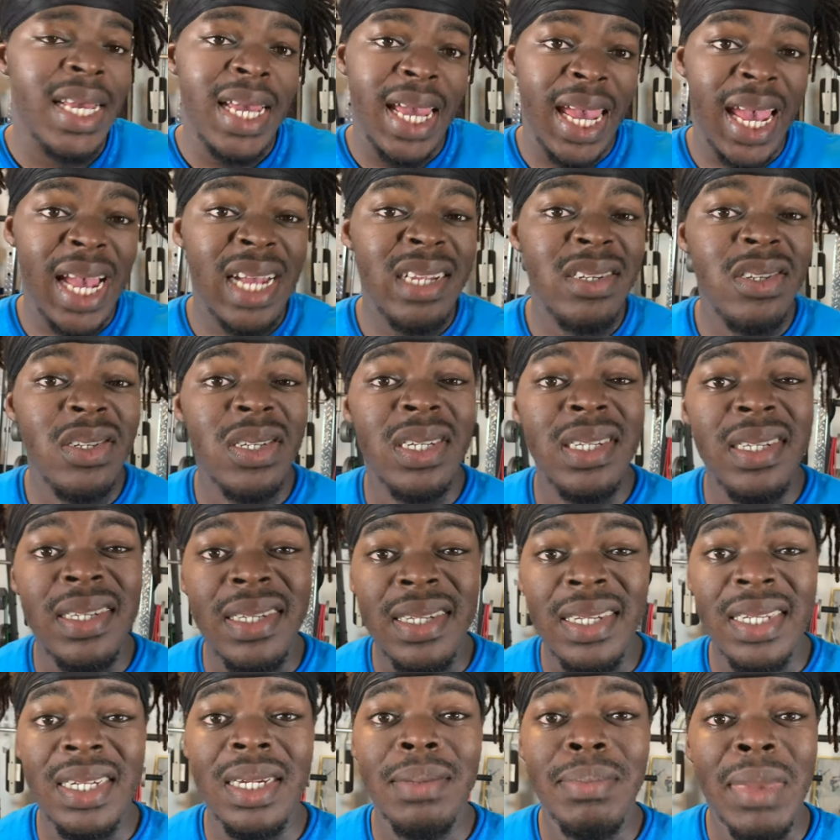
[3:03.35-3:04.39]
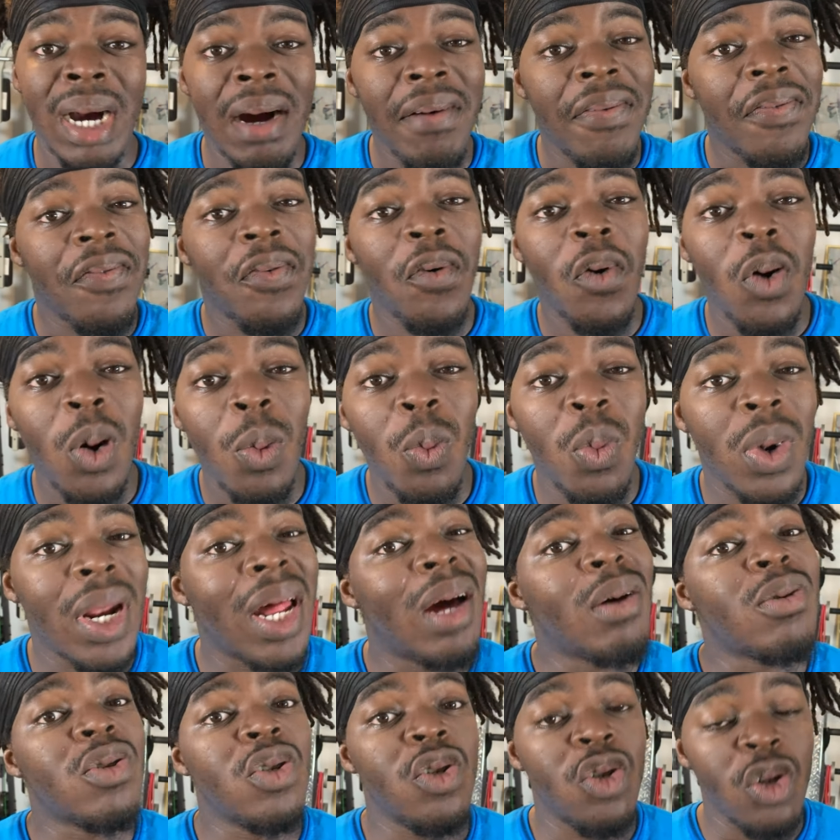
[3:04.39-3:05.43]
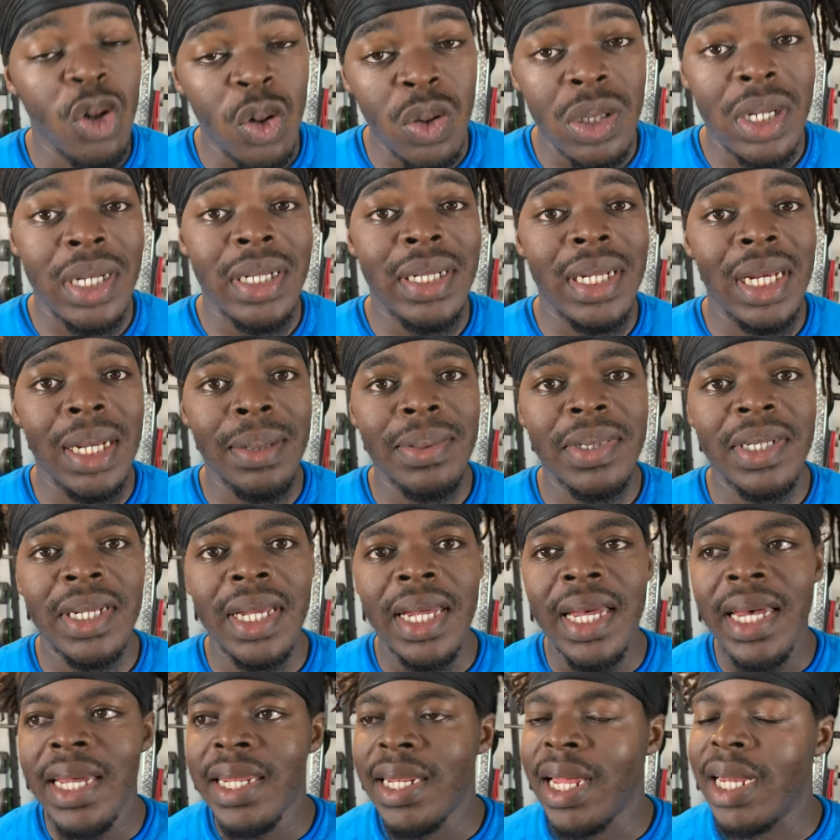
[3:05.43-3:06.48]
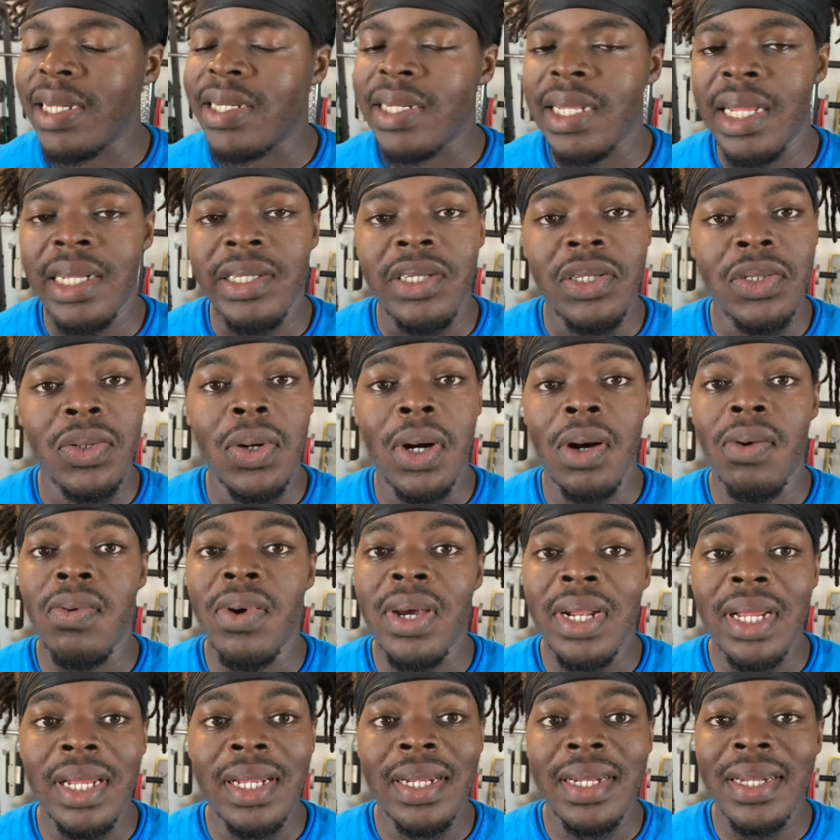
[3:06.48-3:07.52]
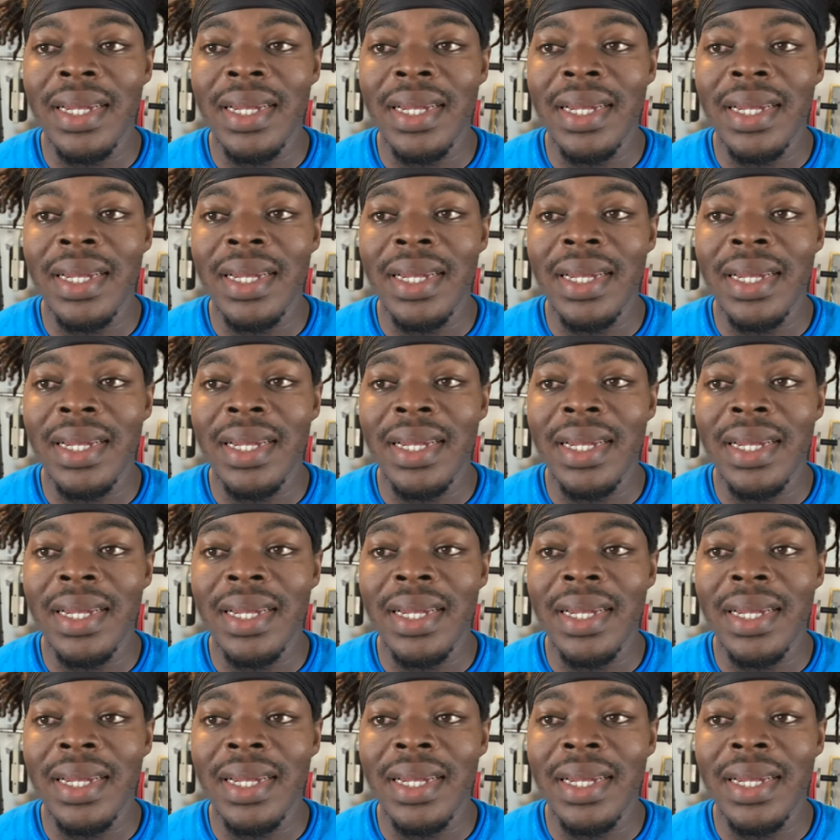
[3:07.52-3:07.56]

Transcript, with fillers: As you can see in my form when I was doing the dips, that should let you know already.